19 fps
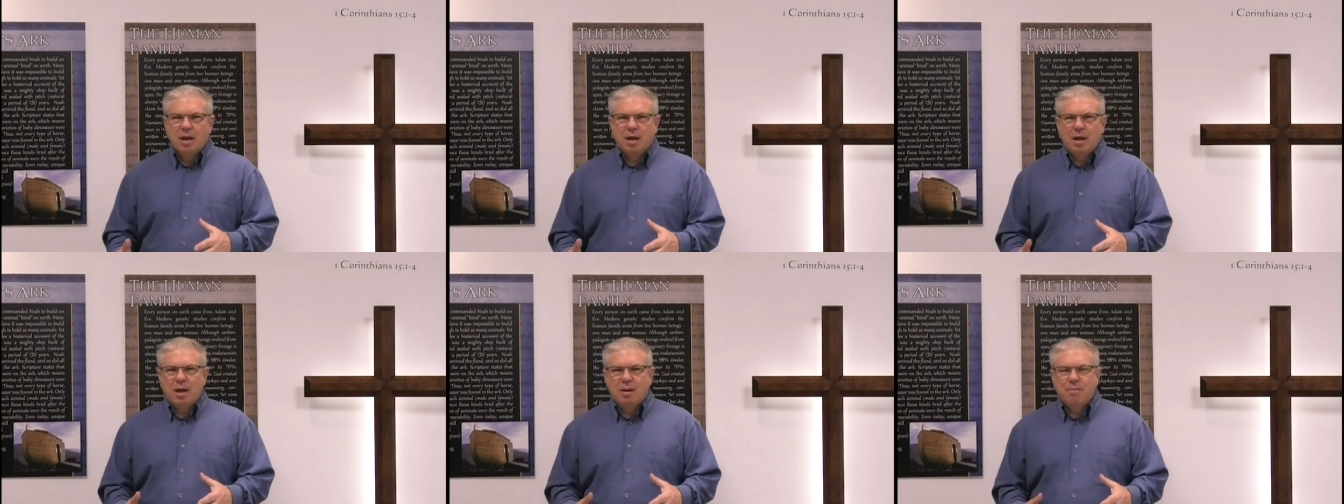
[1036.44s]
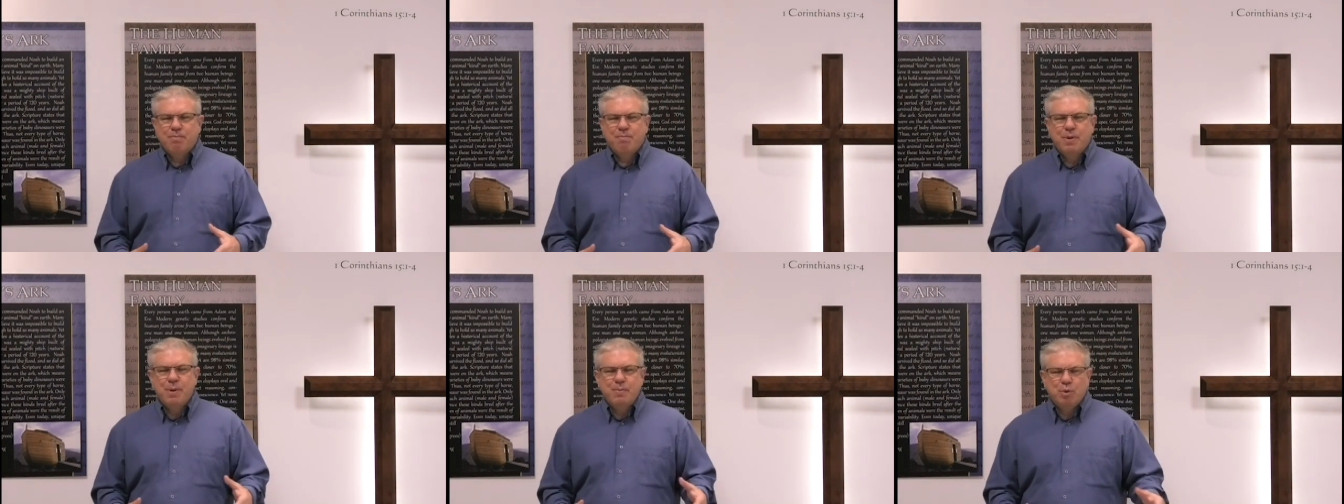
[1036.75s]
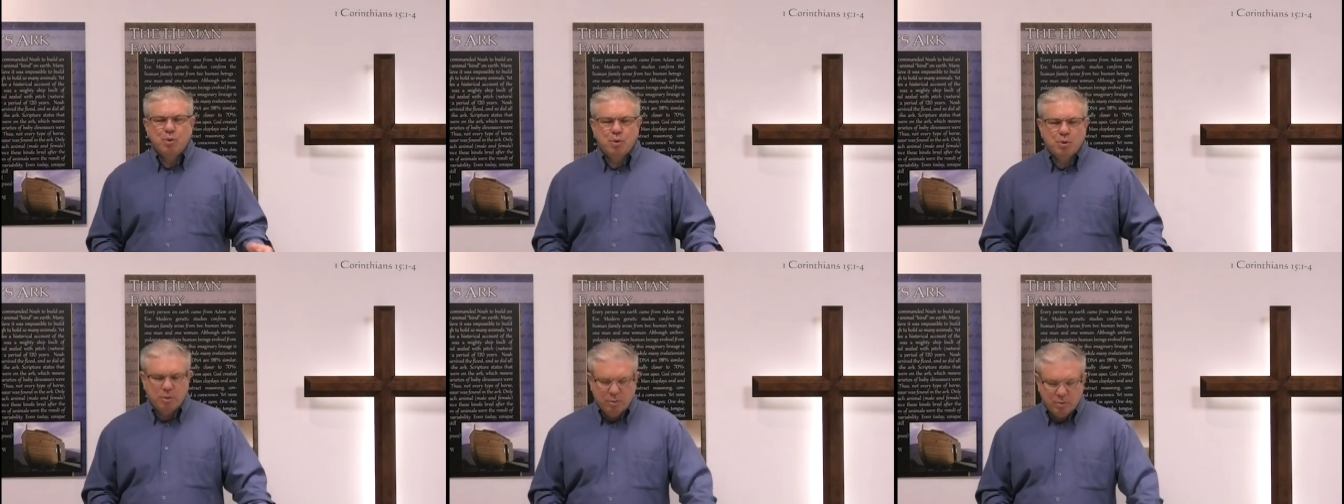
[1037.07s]
Um,
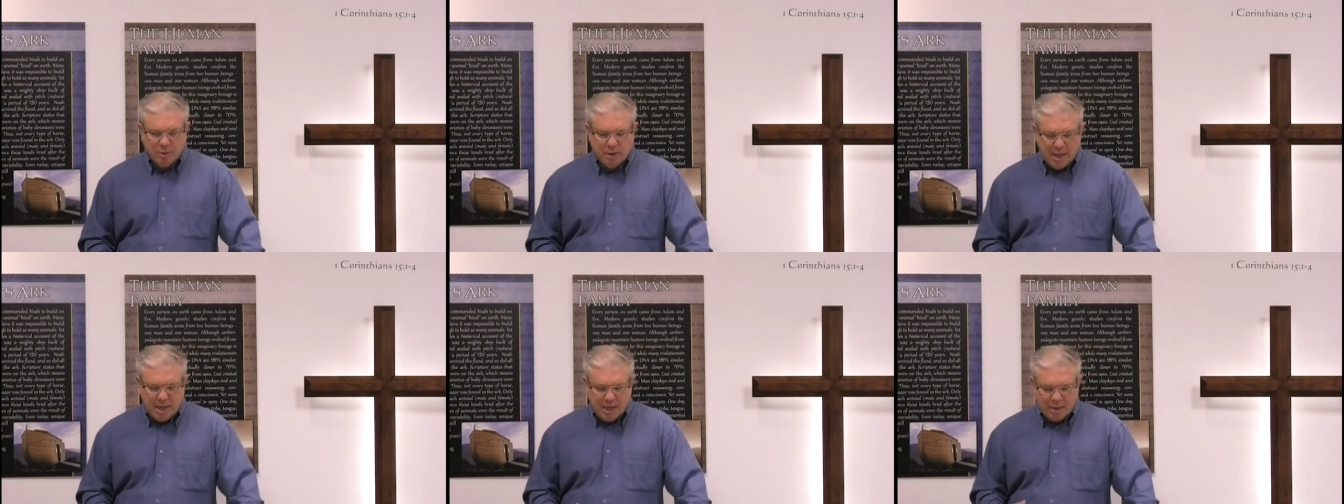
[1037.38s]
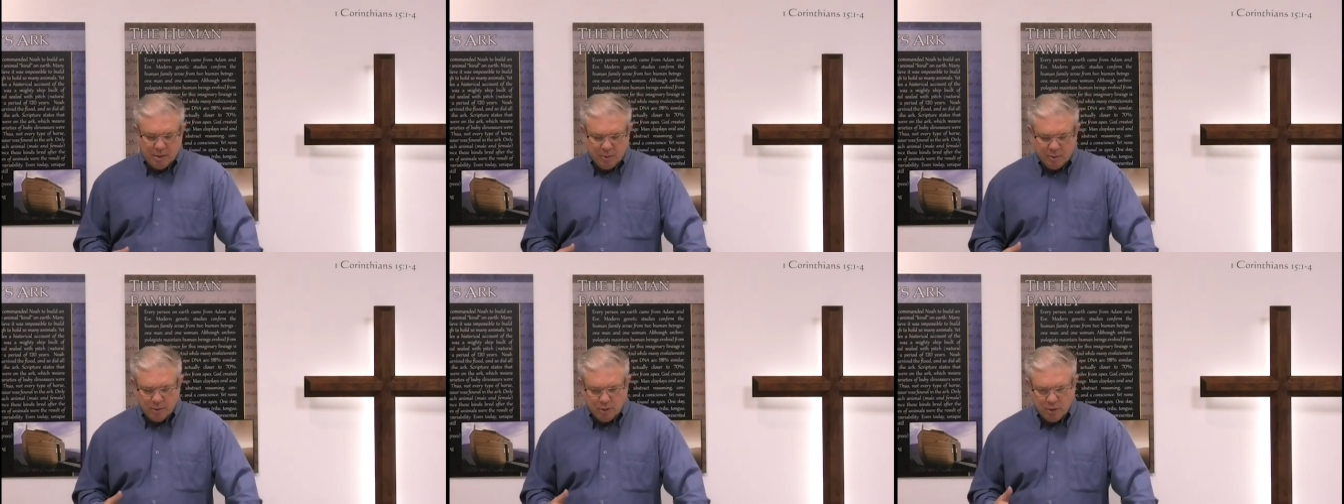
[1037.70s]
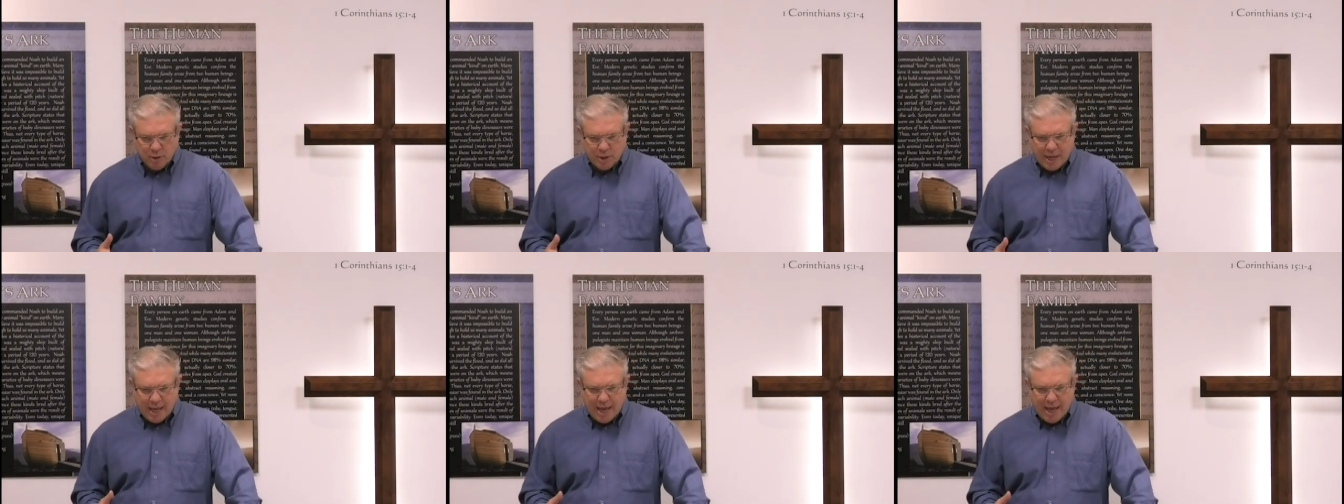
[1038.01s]
people that
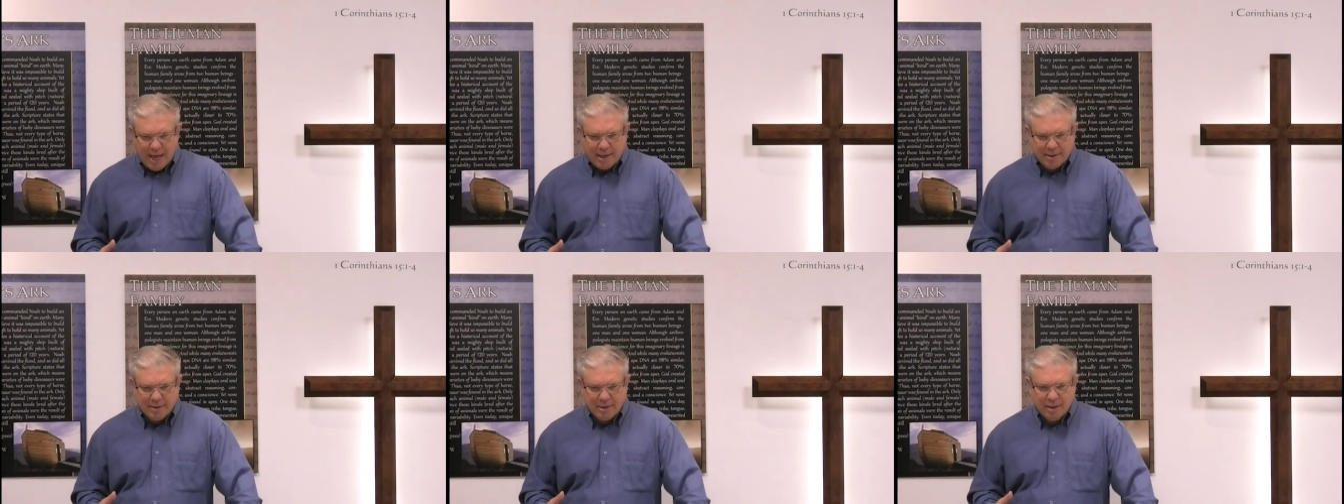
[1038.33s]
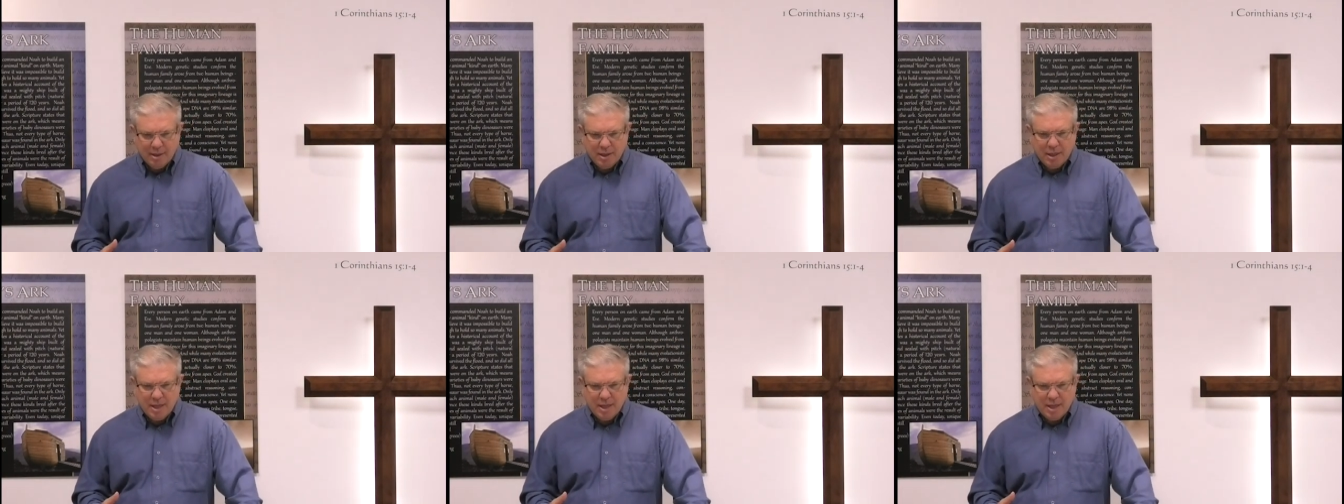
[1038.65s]
look at